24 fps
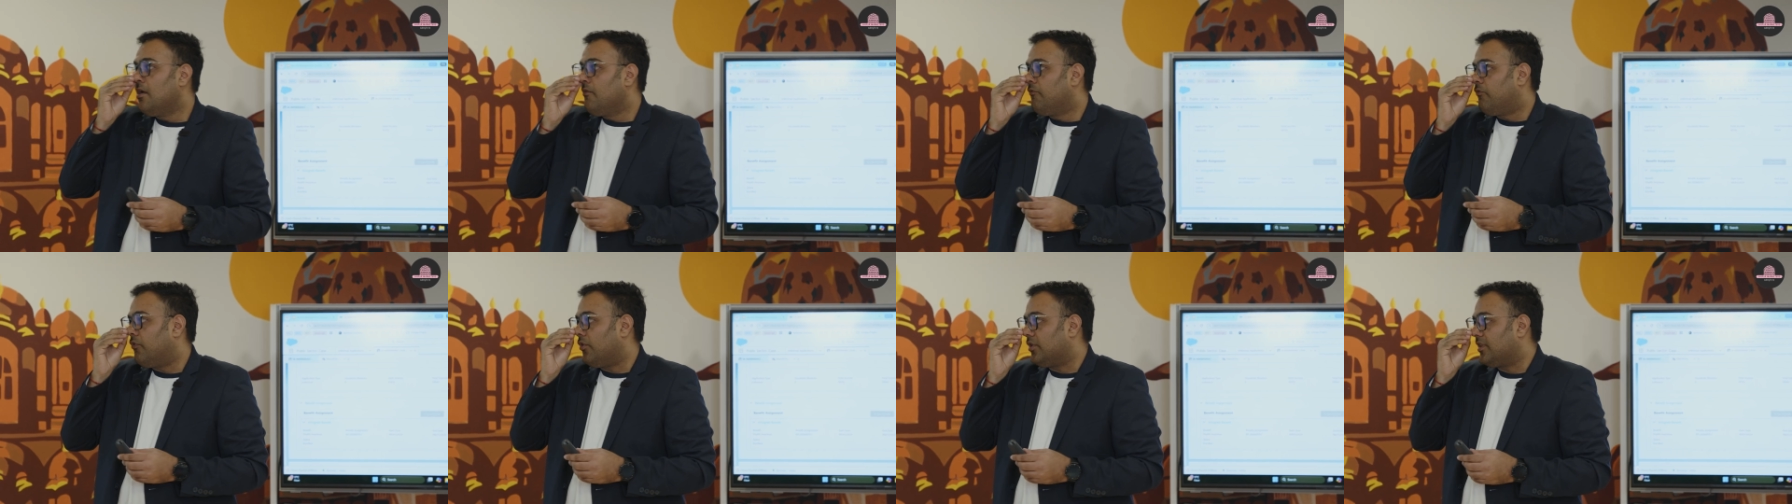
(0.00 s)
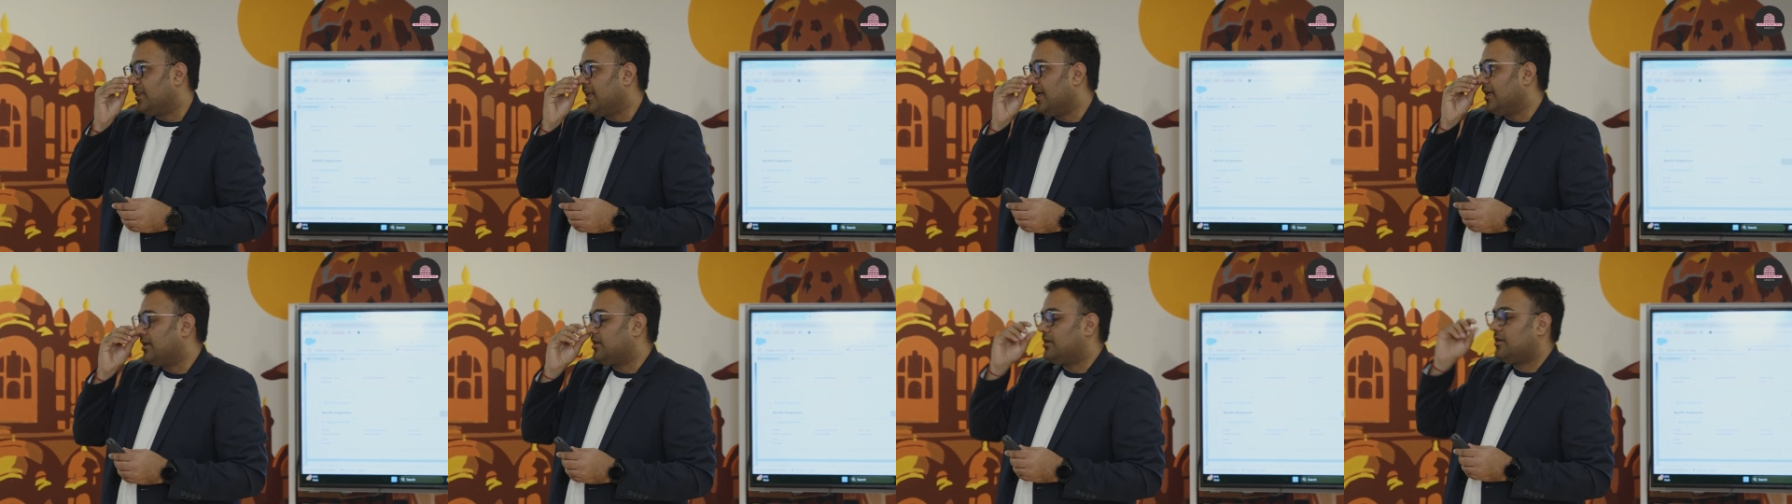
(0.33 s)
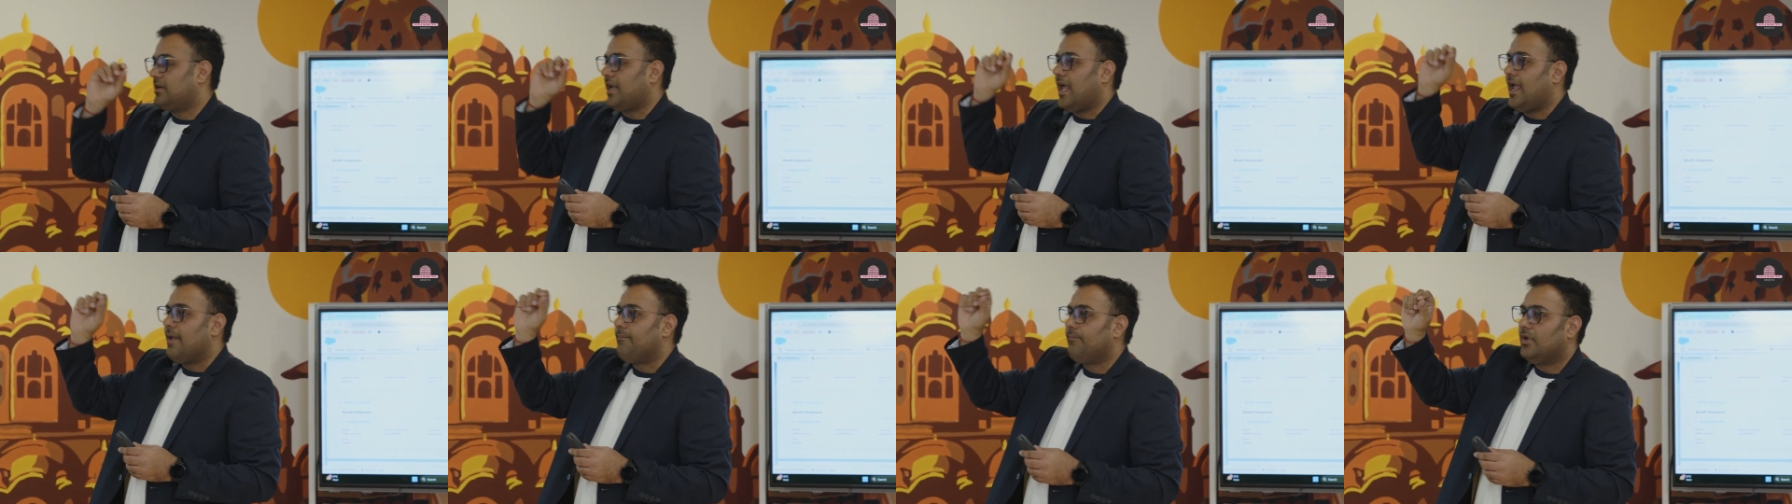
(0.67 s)
For
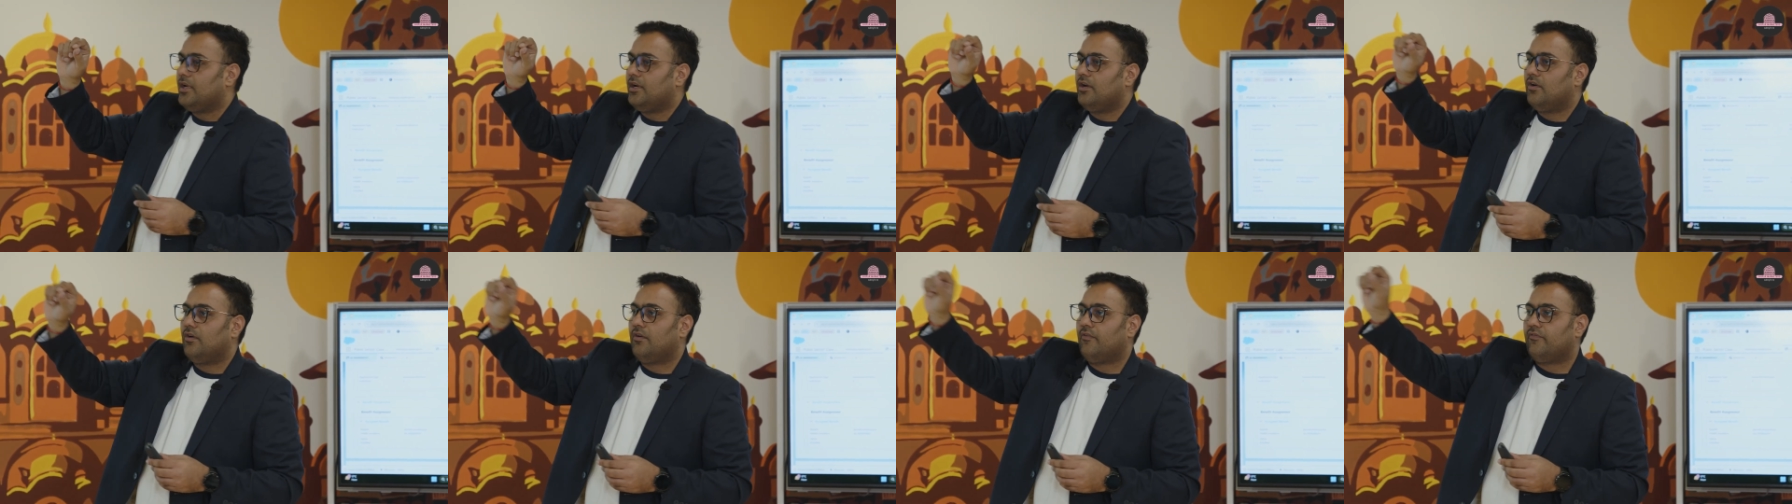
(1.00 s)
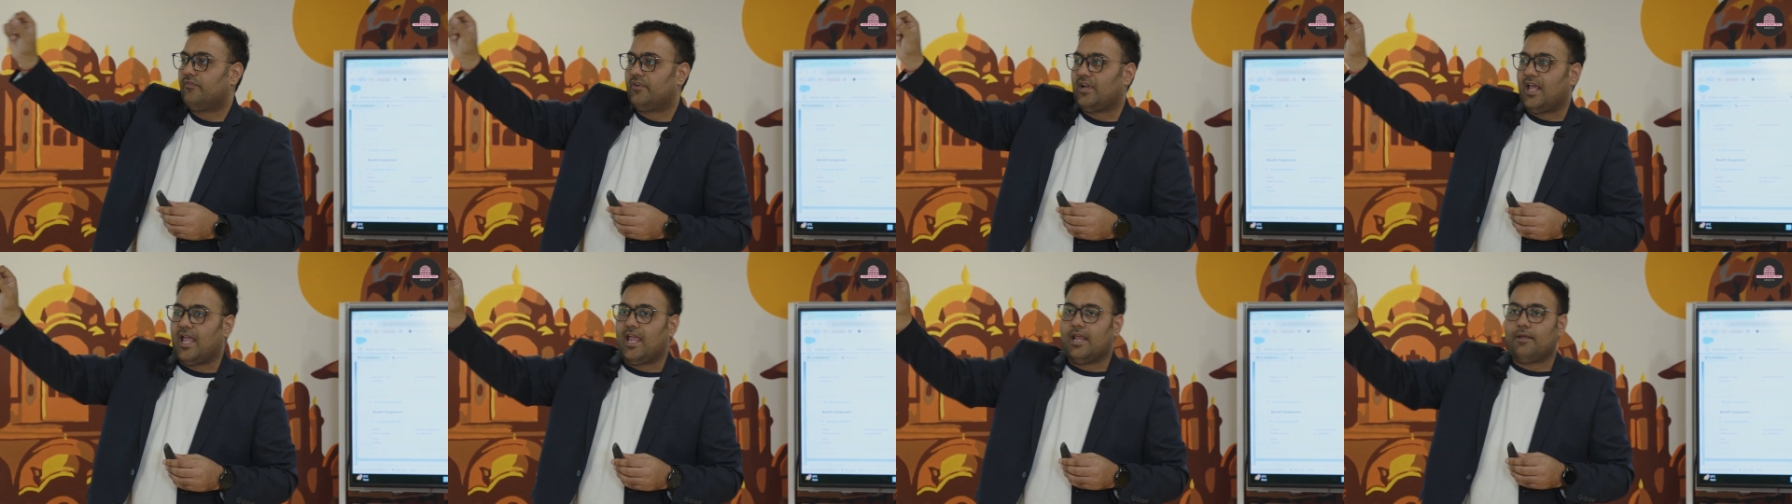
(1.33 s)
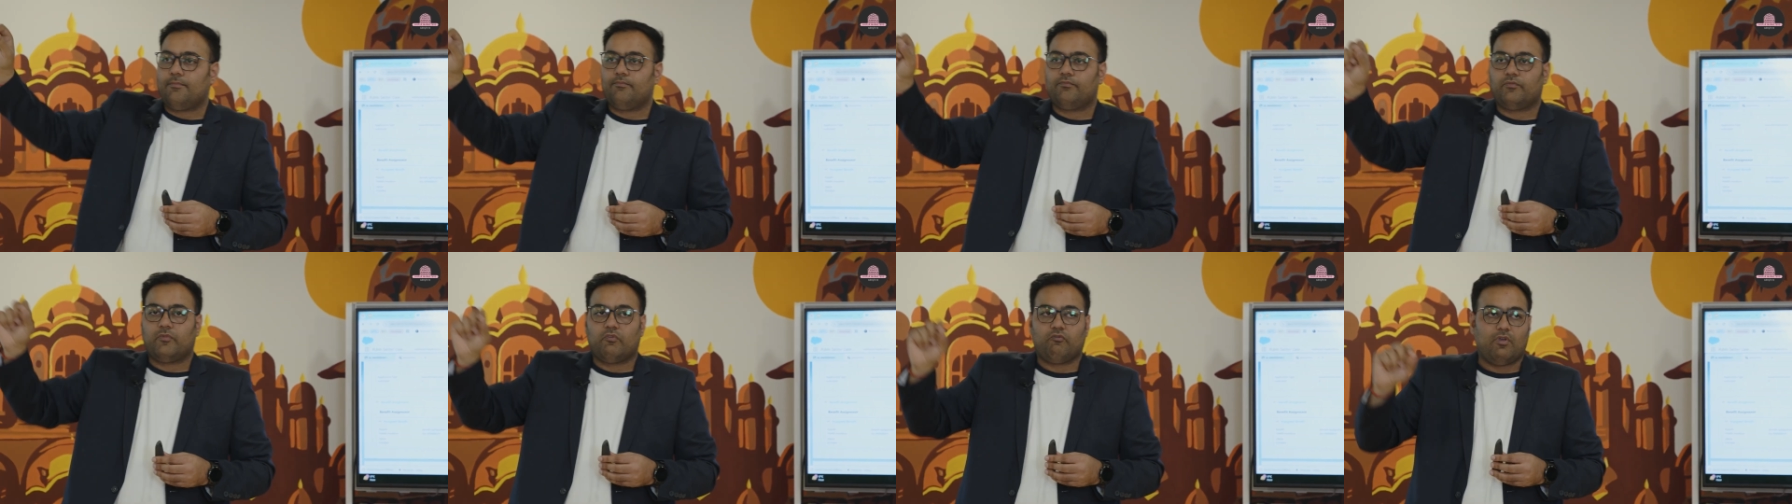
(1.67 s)
that time period of time,